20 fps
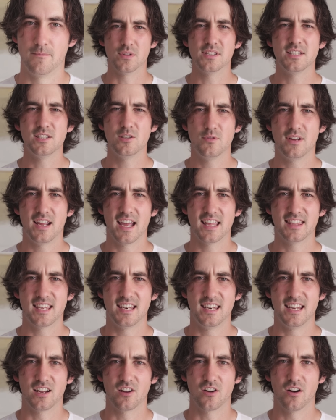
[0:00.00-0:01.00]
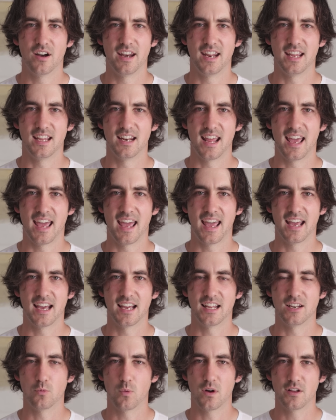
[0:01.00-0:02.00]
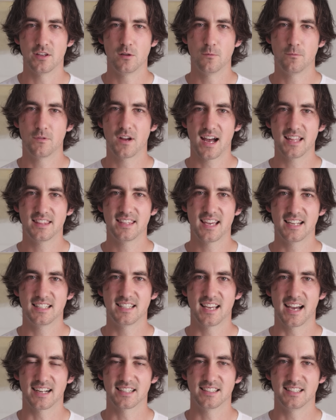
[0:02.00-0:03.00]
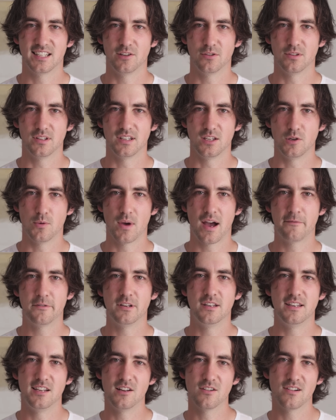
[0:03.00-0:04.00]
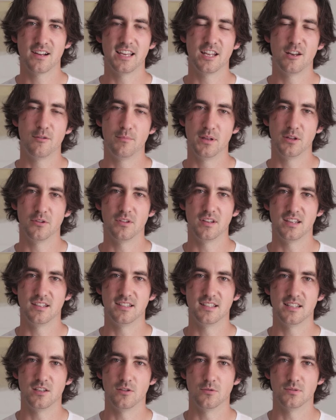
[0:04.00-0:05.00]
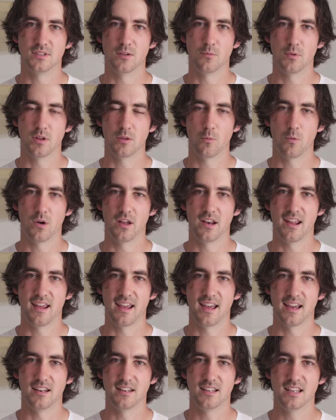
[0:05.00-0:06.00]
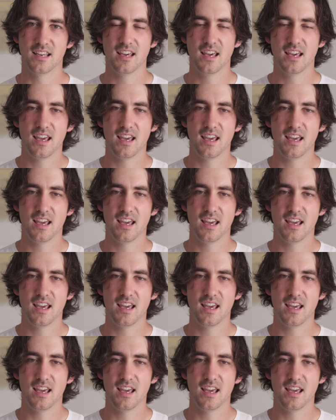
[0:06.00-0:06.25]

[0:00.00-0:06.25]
Once you get the Nikon in hand, while you've got that tactility, you have a near inability to use it with one hand.